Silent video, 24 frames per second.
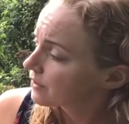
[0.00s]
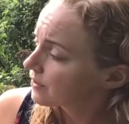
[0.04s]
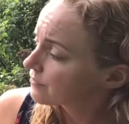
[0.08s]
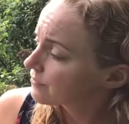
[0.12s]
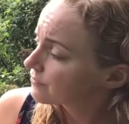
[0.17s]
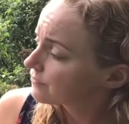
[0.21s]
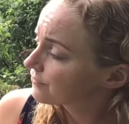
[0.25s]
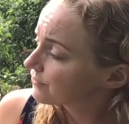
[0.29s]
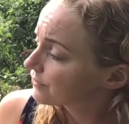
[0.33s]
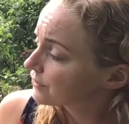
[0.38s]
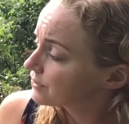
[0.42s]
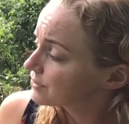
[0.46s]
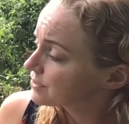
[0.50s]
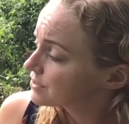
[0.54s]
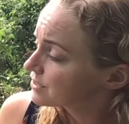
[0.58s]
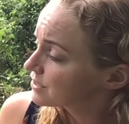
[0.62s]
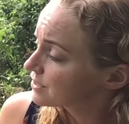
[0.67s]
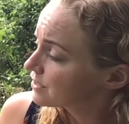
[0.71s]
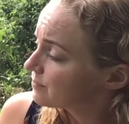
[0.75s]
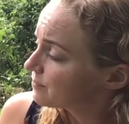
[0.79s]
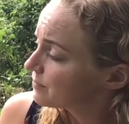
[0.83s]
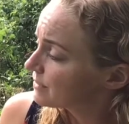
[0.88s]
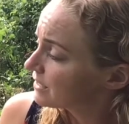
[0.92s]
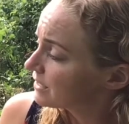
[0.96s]
First,
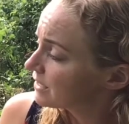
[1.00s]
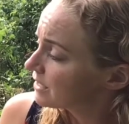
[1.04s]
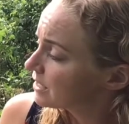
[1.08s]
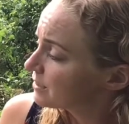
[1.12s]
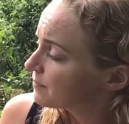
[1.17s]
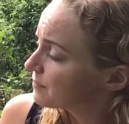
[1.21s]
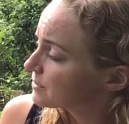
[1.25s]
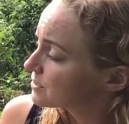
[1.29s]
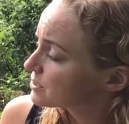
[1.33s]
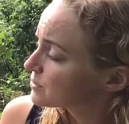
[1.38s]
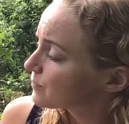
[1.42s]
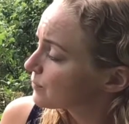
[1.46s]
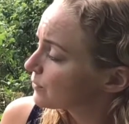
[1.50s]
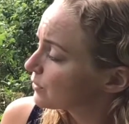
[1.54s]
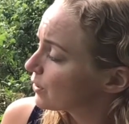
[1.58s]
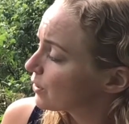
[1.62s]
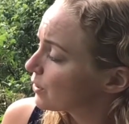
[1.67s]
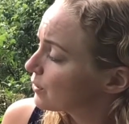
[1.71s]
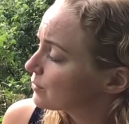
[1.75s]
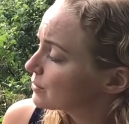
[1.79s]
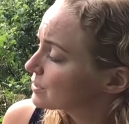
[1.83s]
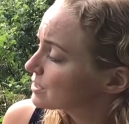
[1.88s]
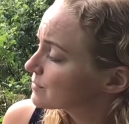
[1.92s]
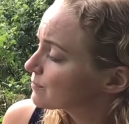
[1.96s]
the beekeepers
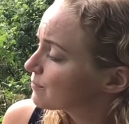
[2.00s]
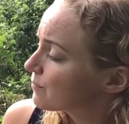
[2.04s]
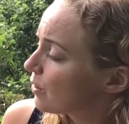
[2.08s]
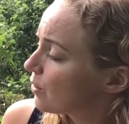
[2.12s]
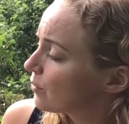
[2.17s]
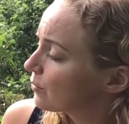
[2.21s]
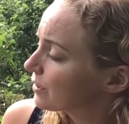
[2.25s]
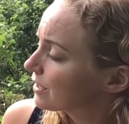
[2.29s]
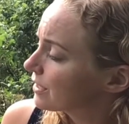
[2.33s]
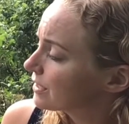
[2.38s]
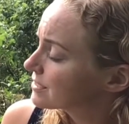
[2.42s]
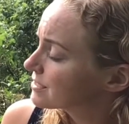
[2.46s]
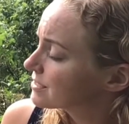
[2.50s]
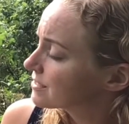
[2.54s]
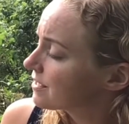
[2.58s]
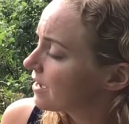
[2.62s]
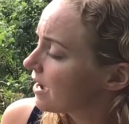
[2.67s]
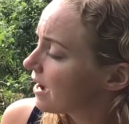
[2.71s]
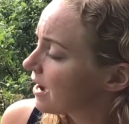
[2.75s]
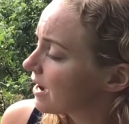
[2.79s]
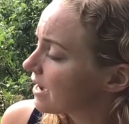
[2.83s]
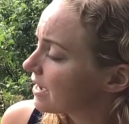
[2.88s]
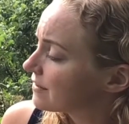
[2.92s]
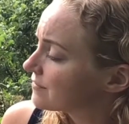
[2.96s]
blow smoke into the
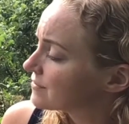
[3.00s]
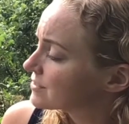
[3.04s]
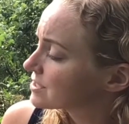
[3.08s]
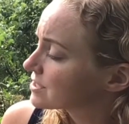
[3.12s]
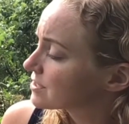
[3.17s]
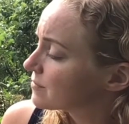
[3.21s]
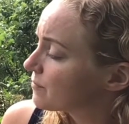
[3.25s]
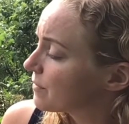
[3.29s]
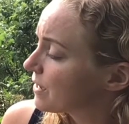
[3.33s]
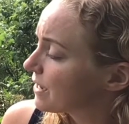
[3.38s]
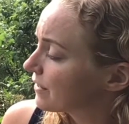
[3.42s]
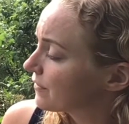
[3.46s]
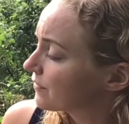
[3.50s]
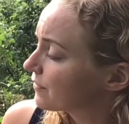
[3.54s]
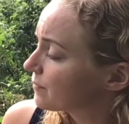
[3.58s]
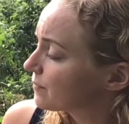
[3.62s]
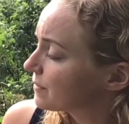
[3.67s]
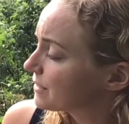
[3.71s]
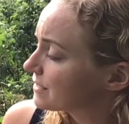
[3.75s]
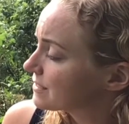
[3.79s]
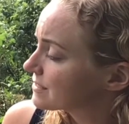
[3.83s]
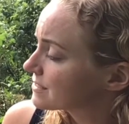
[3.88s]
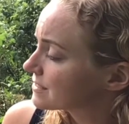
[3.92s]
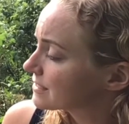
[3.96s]
hives to make the
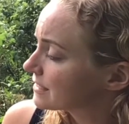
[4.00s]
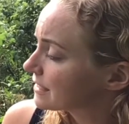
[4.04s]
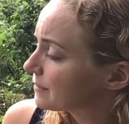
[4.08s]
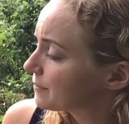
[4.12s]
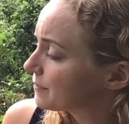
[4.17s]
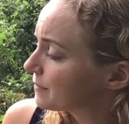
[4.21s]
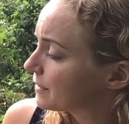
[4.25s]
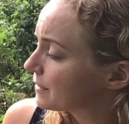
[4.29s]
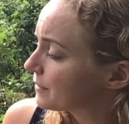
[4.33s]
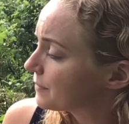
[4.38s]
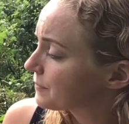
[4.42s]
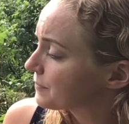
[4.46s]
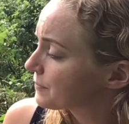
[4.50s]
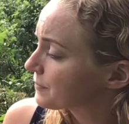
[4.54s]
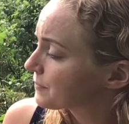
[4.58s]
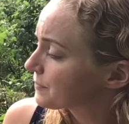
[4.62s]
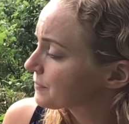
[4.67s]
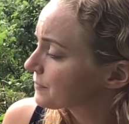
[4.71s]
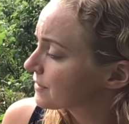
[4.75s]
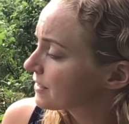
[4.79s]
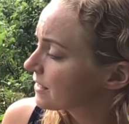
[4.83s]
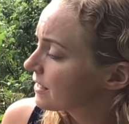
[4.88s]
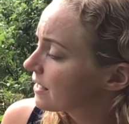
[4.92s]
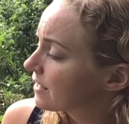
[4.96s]
bees sleepy.
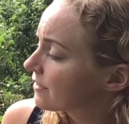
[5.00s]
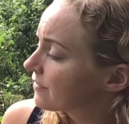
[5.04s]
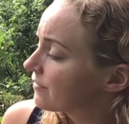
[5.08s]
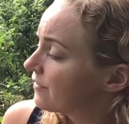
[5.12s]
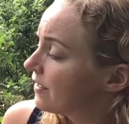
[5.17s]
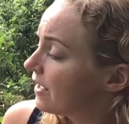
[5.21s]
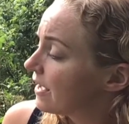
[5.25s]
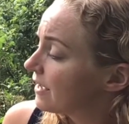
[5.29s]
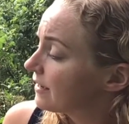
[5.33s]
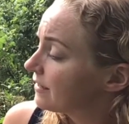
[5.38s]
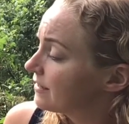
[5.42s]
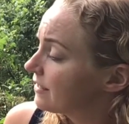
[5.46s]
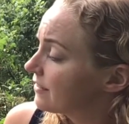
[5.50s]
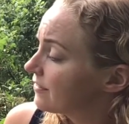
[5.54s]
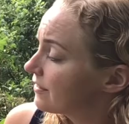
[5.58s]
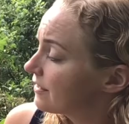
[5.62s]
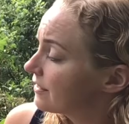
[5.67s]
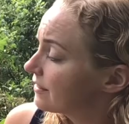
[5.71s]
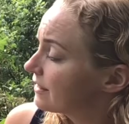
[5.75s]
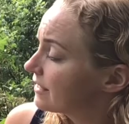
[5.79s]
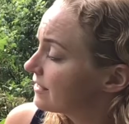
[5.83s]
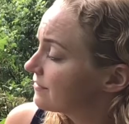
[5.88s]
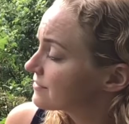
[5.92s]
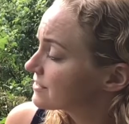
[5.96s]
Then they
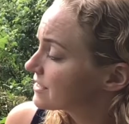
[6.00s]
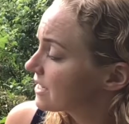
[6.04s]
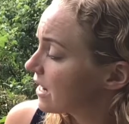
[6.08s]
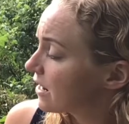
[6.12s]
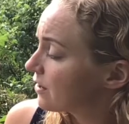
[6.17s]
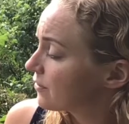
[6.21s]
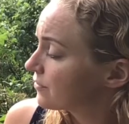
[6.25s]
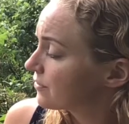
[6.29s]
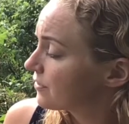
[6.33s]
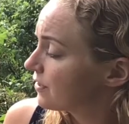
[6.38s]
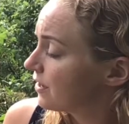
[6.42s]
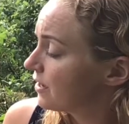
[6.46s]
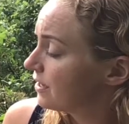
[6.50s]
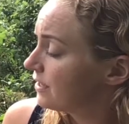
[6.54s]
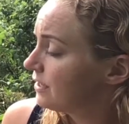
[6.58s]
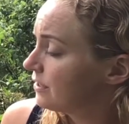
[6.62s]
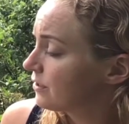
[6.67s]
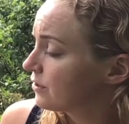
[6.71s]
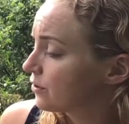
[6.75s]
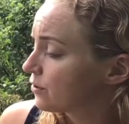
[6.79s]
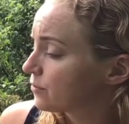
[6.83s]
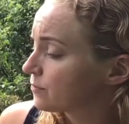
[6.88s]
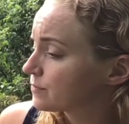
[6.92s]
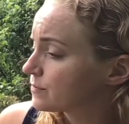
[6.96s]
lift out the
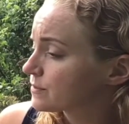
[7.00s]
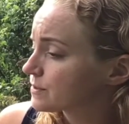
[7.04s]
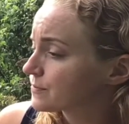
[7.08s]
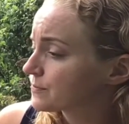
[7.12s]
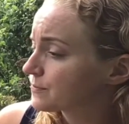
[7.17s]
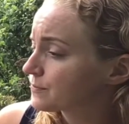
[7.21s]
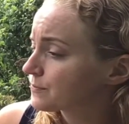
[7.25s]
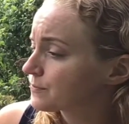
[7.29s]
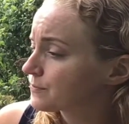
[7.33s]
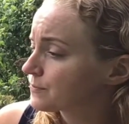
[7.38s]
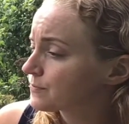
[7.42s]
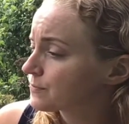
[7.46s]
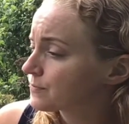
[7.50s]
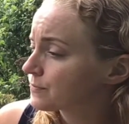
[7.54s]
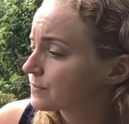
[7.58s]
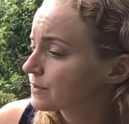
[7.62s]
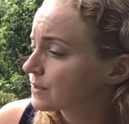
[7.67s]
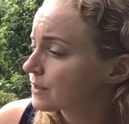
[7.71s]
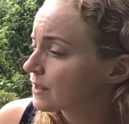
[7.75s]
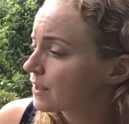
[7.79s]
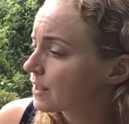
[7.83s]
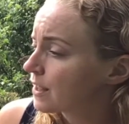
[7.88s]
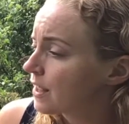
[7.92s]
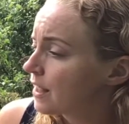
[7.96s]
honeycombs.
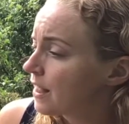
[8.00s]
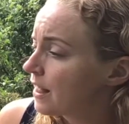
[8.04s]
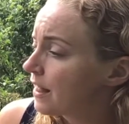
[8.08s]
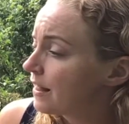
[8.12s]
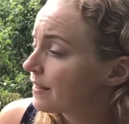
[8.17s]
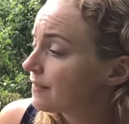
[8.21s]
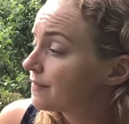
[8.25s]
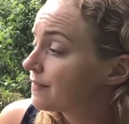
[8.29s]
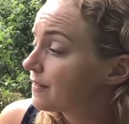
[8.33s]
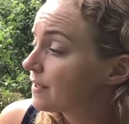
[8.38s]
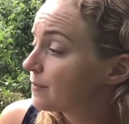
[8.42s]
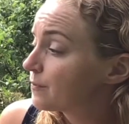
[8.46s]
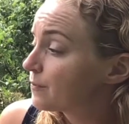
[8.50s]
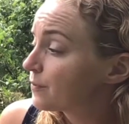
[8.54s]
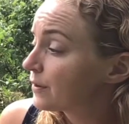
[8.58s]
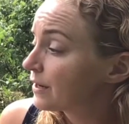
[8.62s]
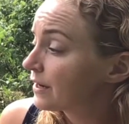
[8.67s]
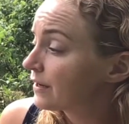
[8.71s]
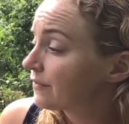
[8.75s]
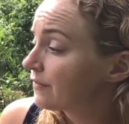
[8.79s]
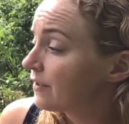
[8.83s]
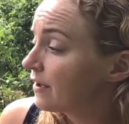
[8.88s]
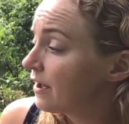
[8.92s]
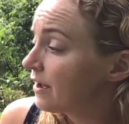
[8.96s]
They
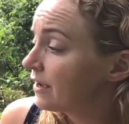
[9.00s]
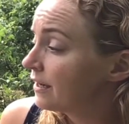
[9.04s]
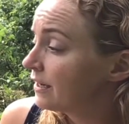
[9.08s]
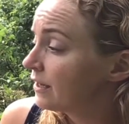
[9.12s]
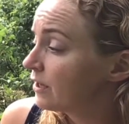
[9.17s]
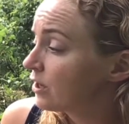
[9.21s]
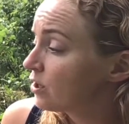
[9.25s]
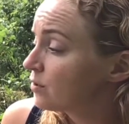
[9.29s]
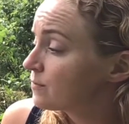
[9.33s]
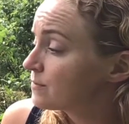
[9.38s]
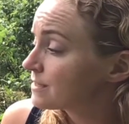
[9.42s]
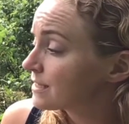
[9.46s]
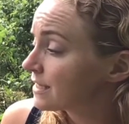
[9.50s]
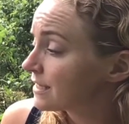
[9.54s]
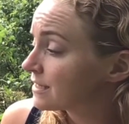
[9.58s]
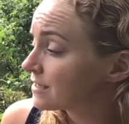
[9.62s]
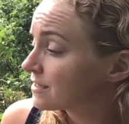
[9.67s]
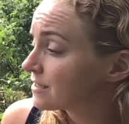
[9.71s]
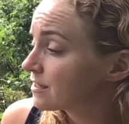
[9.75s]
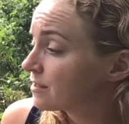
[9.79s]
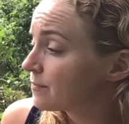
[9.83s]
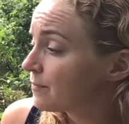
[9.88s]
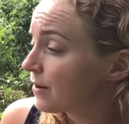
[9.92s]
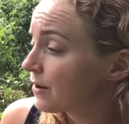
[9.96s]
bring the honeycombs
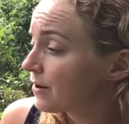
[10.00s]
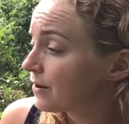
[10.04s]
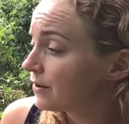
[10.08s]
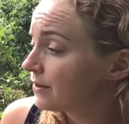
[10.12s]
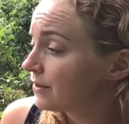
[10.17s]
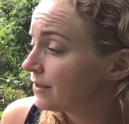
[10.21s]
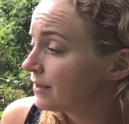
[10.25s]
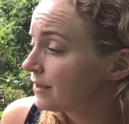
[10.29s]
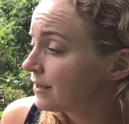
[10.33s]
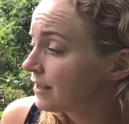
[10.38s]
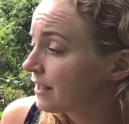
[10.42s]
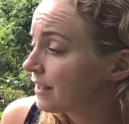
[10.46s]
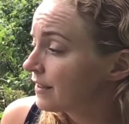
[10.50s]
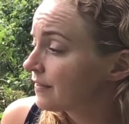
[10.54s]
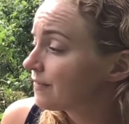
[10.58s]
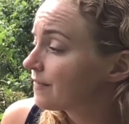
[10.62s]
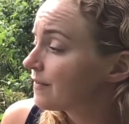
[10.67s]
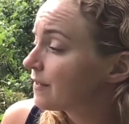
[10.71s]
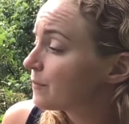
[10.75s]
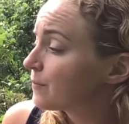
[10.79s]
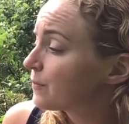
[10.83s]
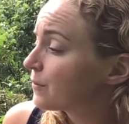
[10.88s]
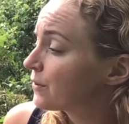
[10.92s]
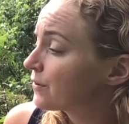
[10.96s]
into the barn.
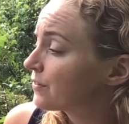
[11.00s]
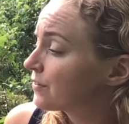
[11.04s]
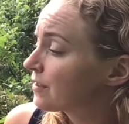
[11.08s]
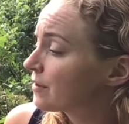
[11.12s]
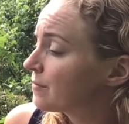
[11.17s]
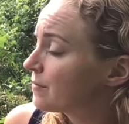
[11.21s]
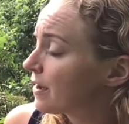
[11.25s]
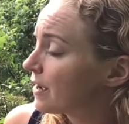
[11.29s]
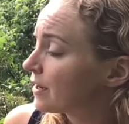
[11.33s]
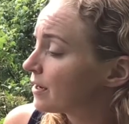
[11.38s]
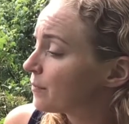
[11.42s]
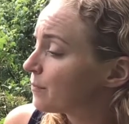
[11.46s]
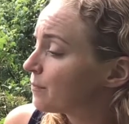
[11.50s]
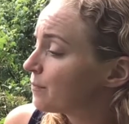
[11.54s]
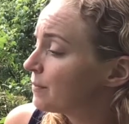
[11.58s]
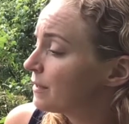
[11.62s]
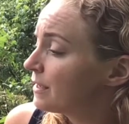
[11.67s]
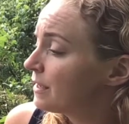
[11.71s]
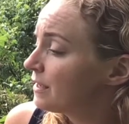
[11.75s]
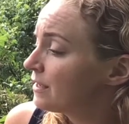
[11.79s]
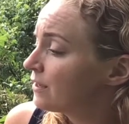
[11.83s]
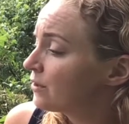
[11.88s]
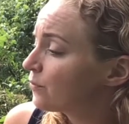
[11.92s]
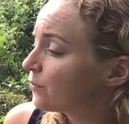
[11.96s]
They put them on a
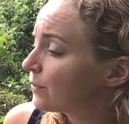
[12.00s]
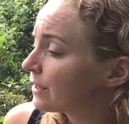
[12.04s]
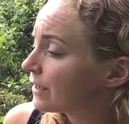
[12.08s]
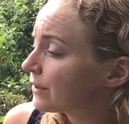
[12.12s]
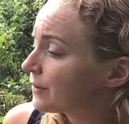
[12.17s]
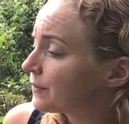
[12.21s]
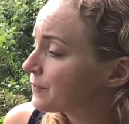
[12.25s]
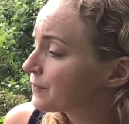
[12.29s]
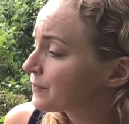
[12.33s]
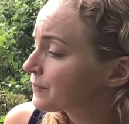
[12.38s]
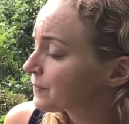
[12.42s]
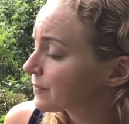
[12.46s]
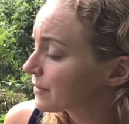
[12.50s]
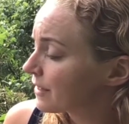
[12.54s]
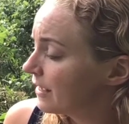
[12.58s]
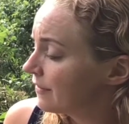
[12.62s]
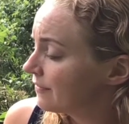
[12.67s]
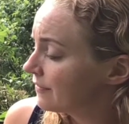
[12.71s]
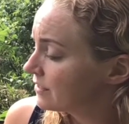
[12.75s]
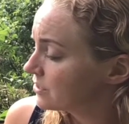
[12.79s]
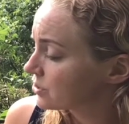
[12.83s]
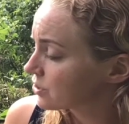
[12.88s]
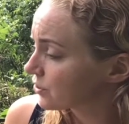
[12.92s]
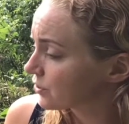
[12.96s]
big wheel and
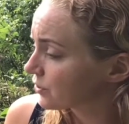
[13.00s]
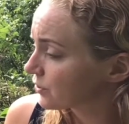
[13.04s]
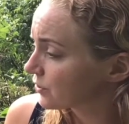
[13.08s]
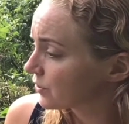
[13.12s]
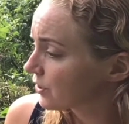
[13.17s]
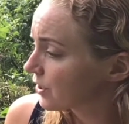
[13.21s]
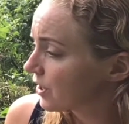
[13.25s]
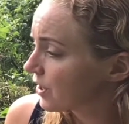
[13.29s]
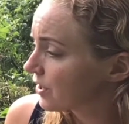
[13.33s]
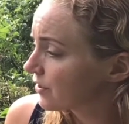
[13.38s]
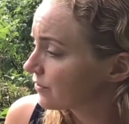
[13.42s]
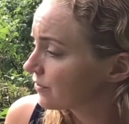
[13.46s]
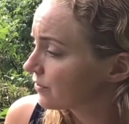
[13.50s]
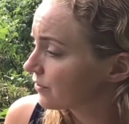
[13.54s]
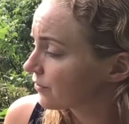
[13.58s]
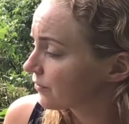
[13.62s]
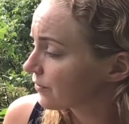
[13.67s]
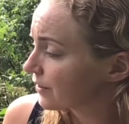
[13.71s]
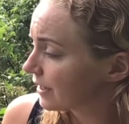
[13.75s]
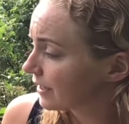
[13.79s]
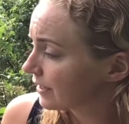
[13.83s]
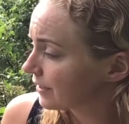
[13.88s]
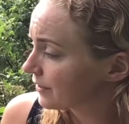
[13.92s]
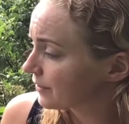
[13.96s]
they turn the
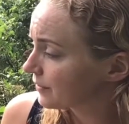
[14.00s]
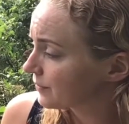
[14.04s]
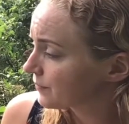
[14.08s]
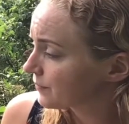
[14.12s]
crank.